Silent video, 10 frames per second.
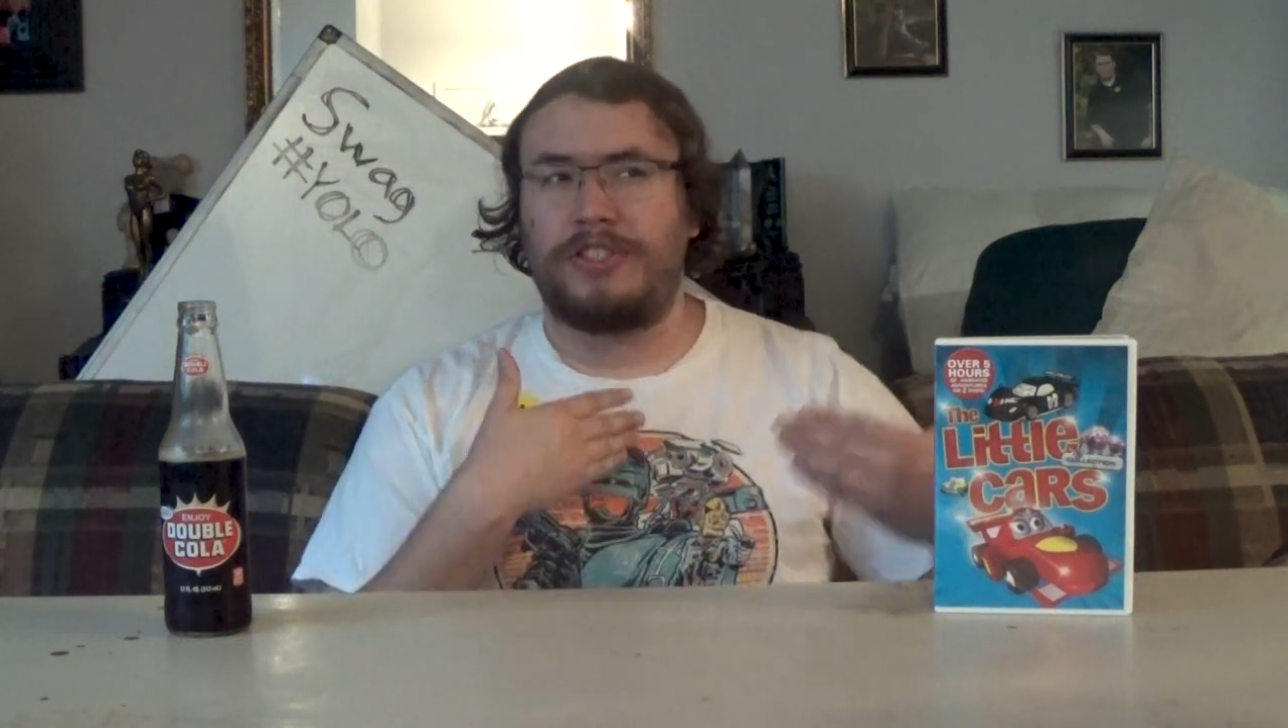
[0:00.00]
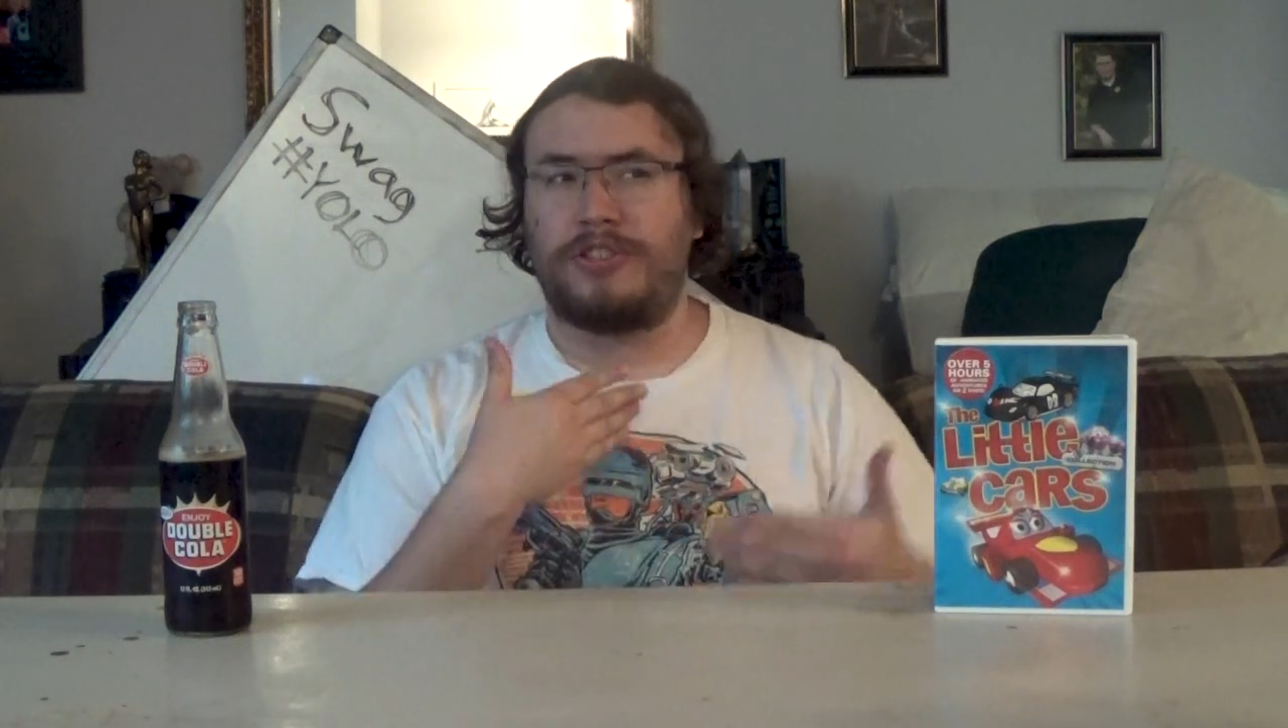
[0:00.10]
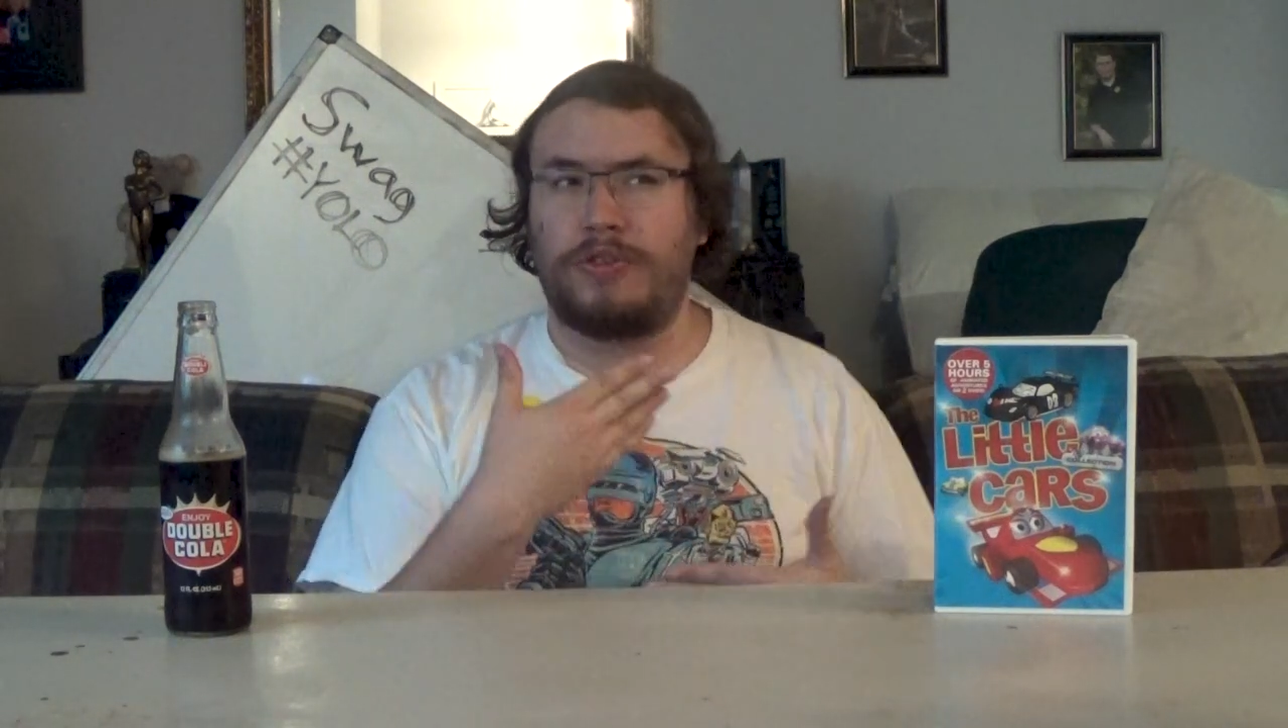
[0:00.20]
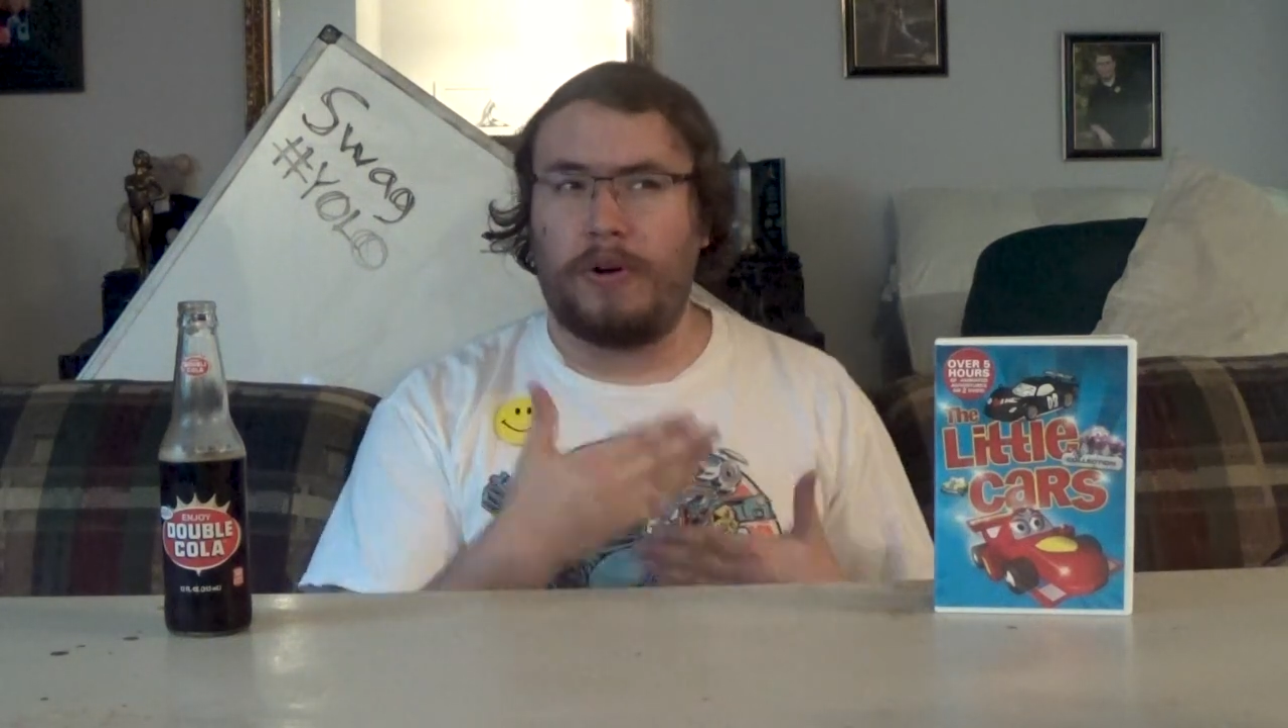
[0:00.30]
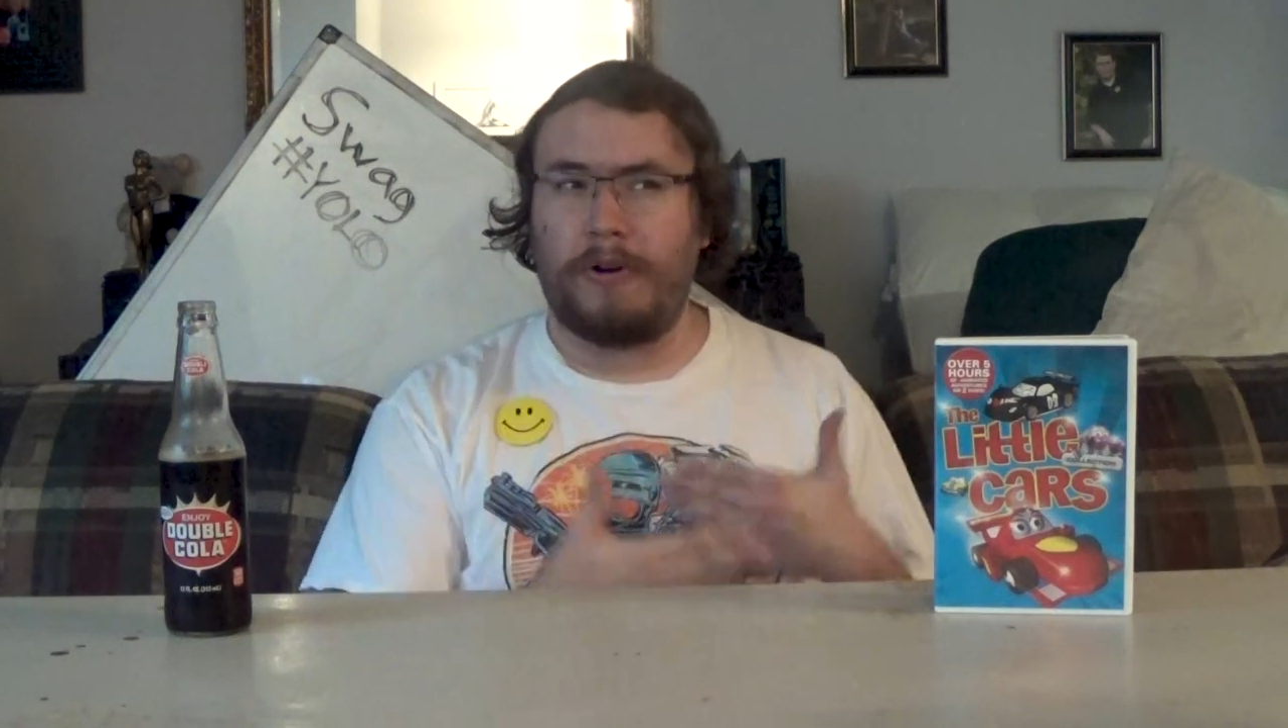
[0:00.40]

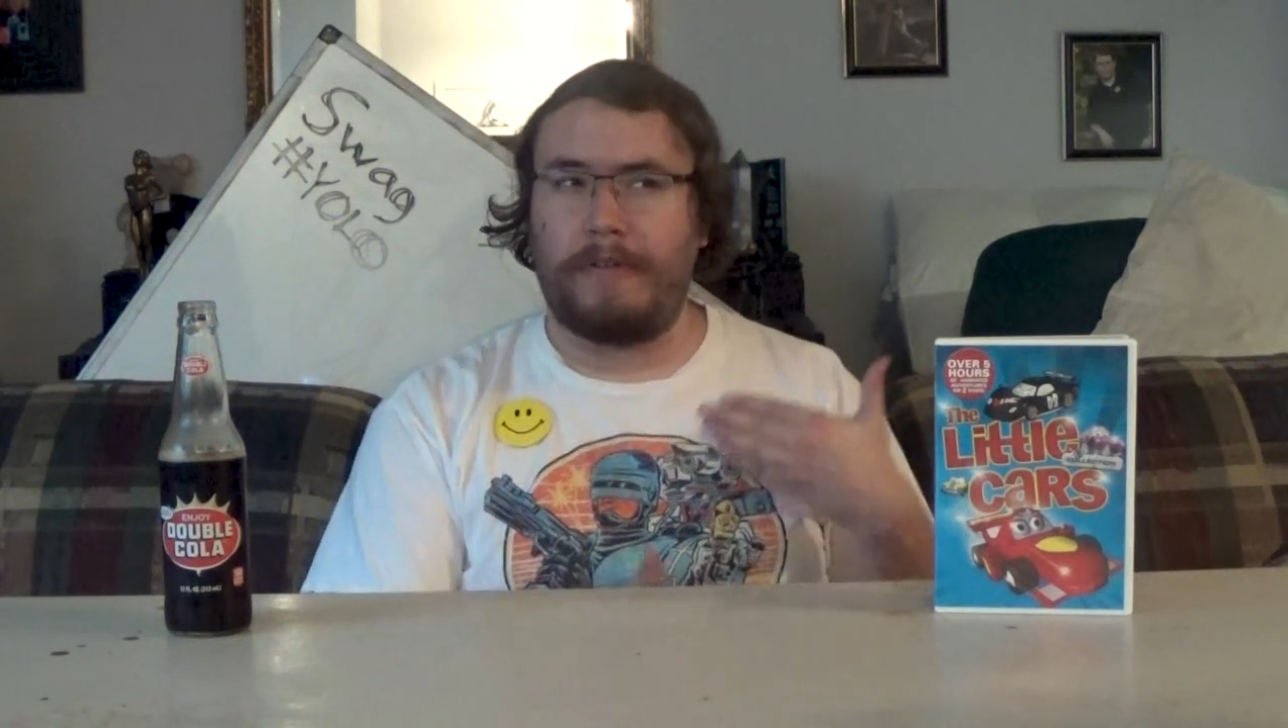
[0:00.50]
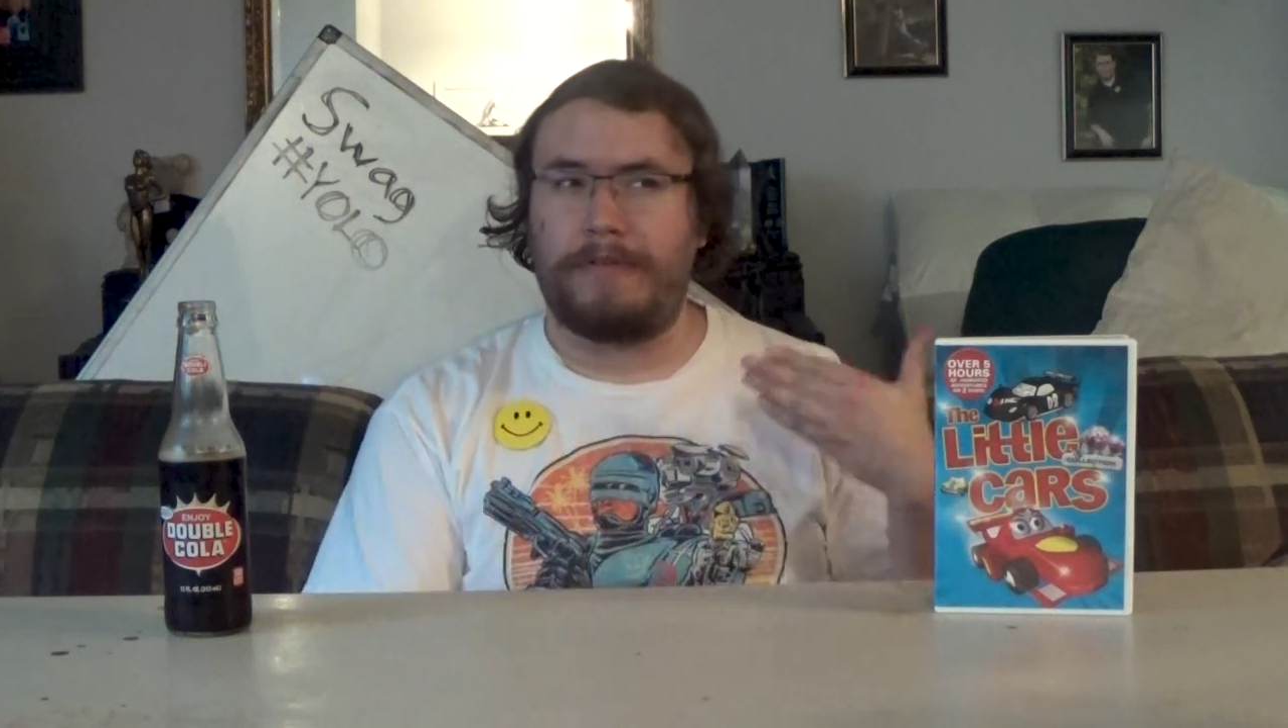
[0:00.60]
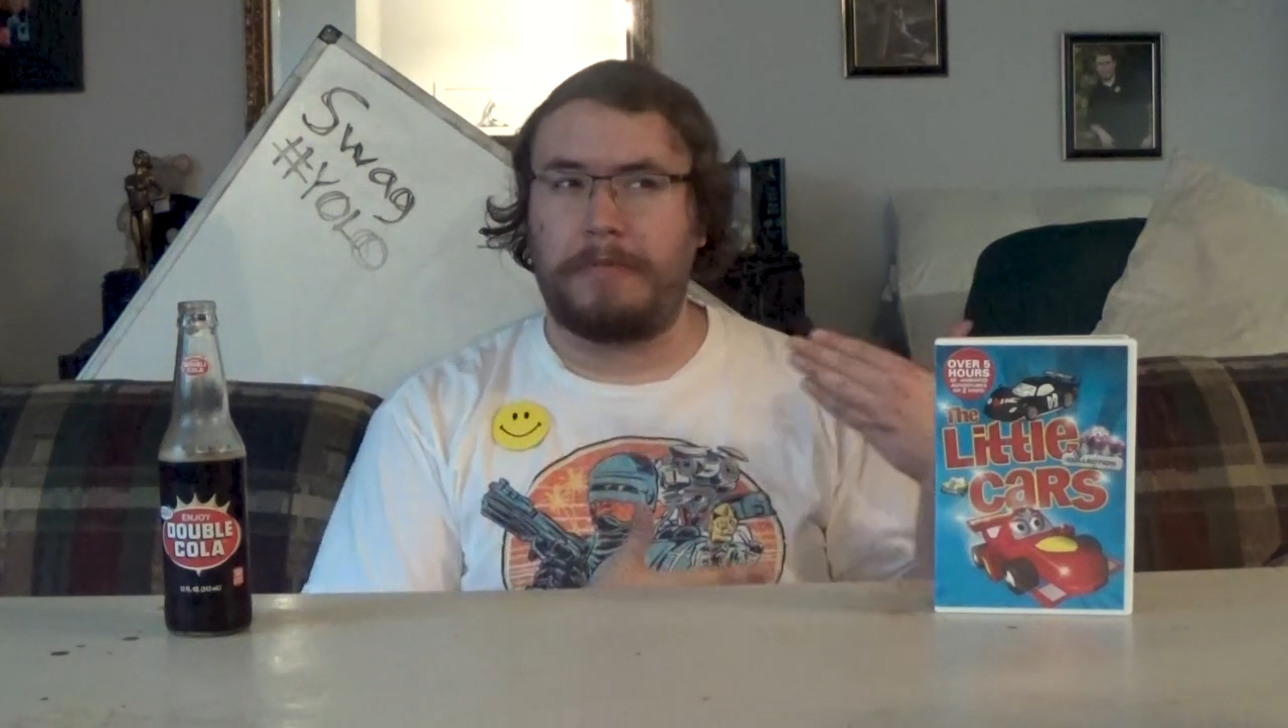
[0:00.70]
sort of